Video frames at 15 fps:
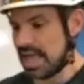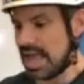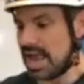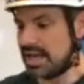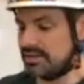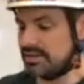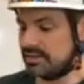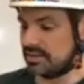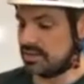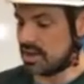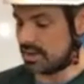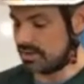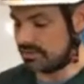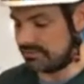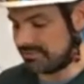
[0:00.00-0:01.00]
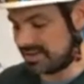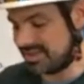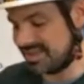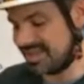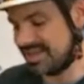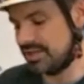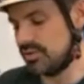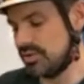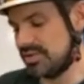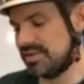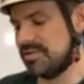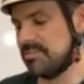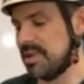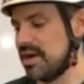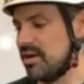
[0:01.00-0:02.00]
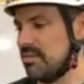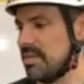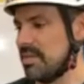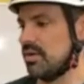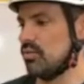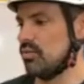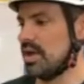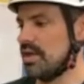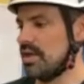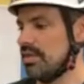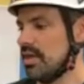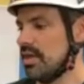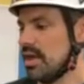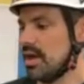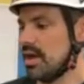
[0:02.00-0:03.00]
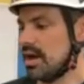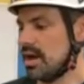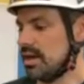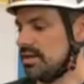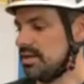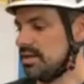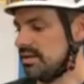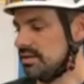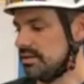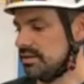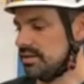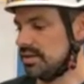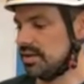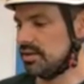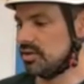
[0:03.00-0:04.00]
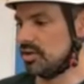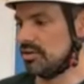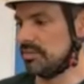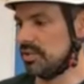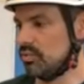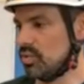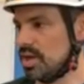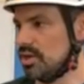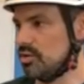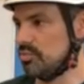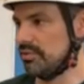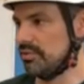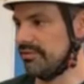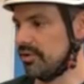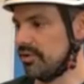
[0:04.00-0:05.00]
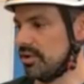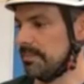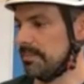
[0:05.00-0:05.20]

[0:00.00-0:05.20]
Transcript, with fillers: and it's another fun thing to experiment with uh, to, to determine what you prefer.